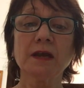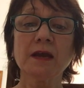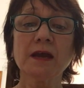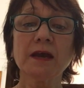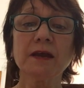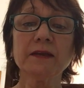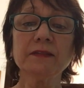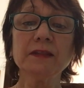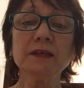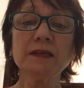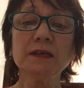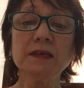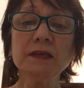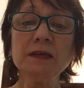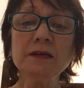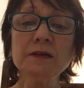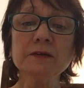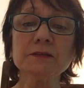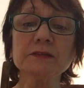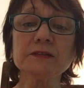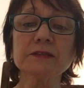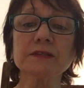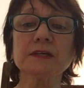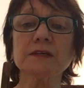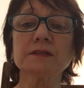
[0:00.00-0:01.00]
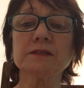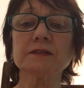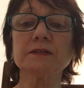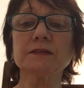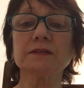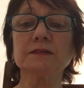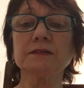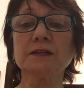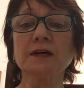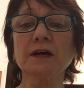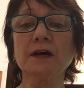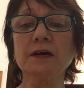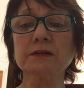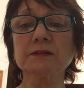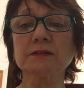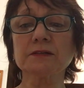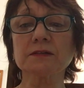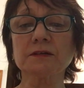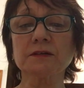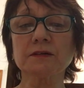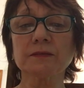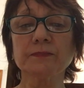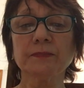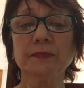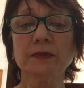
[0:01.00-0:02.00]
And the eagle said to the
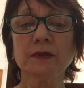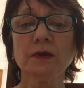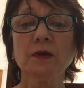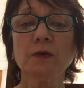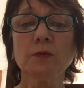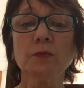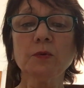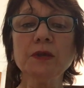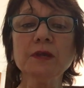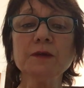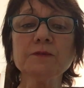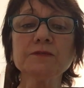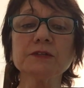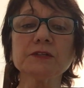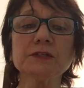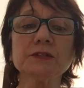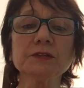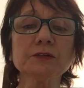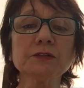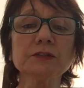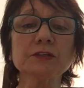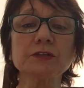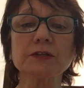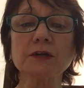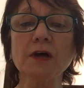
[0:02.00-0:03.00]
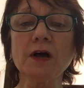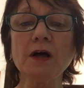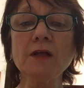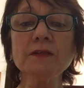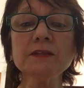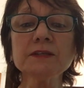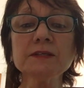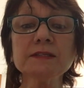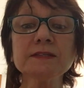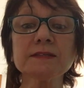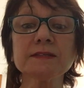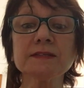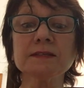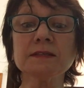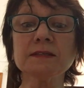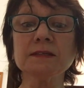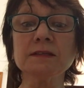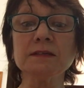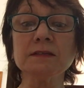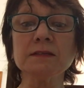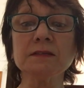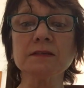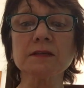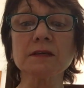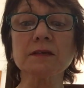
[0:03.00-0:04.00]
doctor, We have searched all the
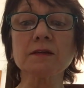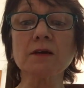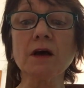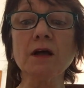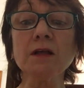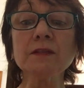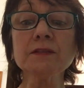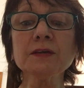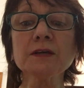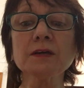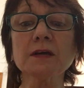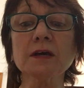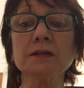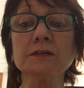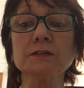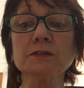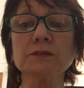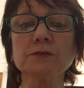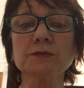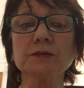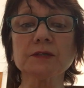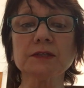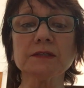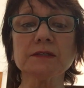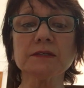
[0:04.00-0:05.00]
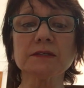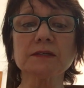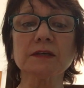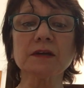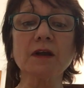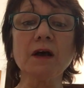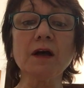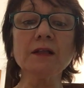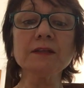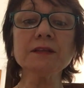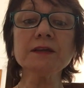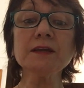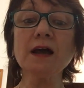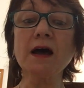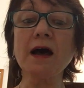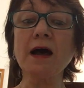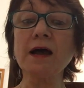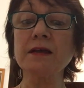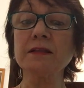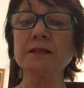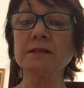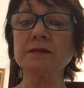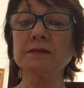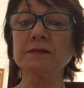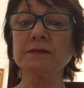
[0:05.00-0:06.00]
seas and all the countries and all the
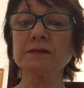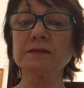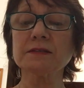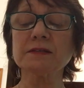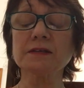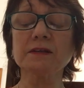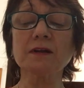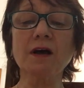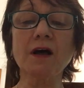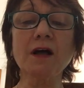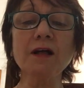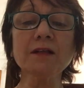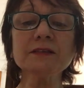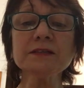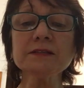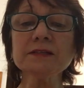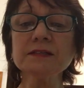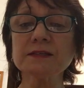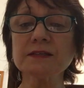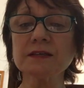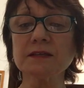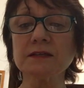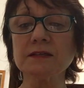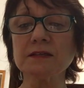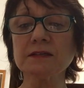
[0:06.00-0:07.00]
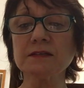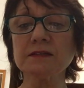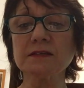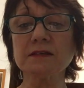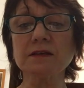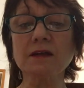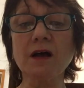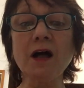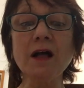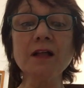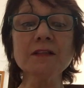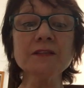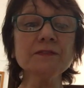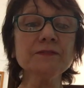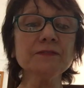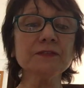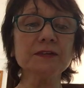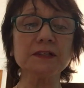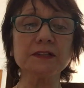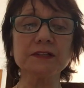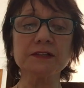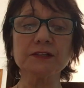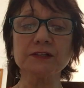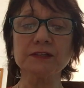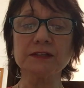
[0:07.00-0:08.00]
islands and all the cities and all the
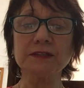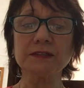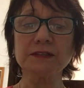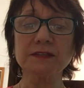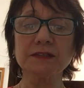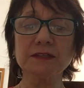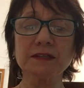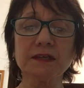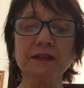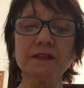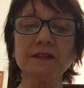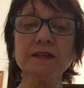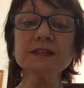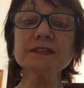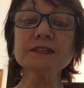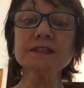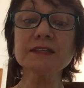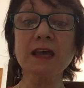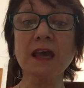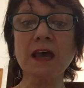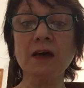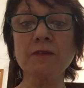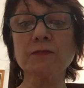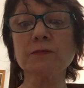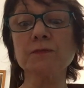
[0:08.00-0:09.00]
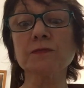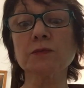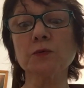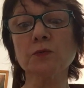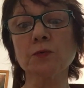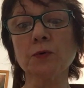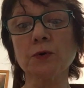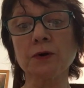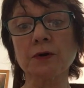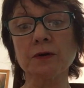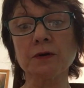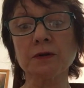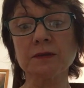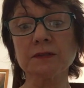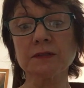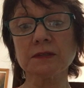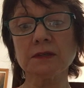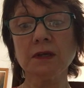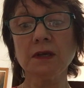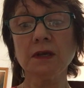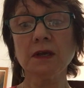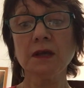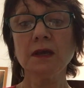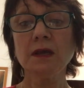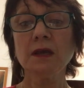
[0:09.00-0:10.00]
villages in this half of the world.
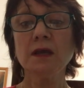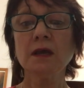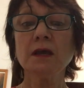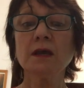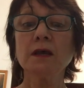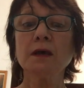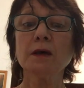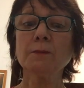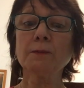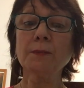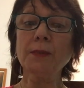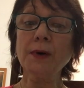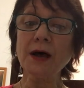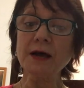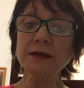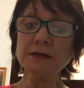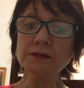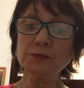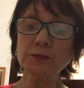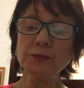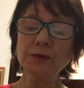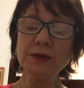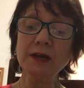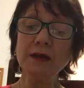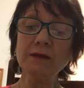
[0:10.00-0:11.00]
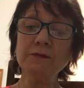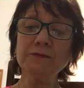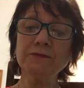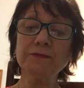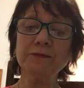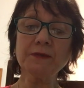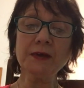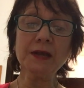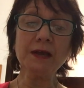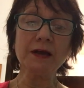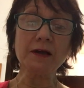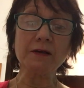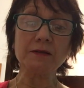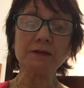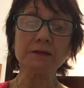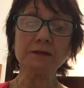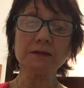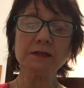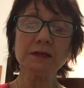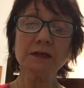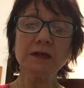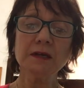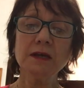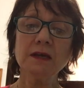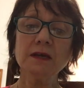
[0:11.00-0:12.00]
But we have failed.
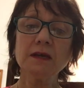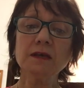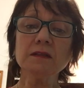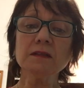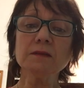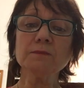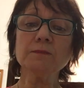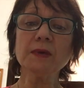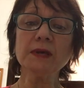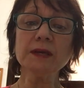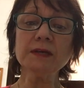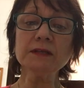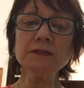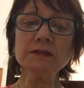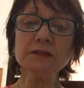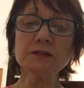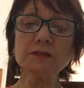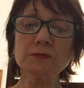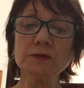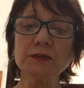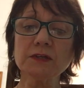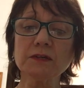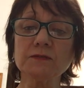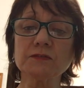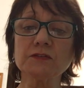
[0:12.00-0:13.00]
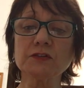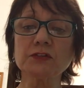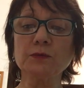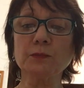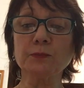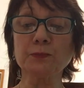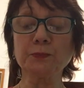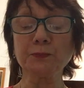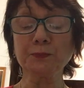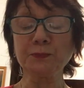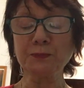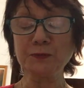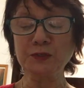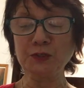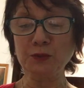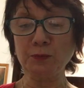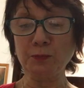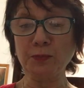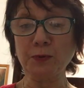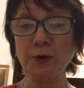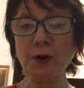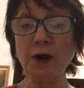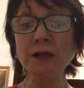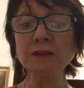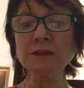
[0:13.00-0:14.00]
In the main street of
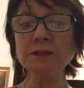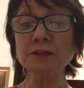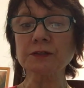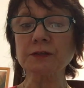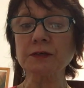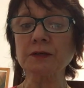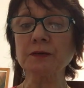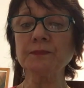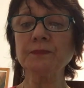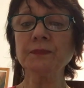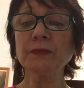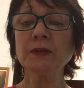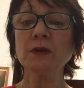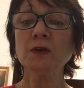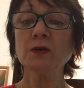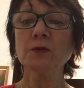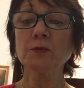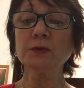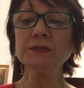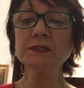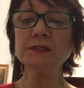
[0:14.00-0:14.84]
Gibraltar, we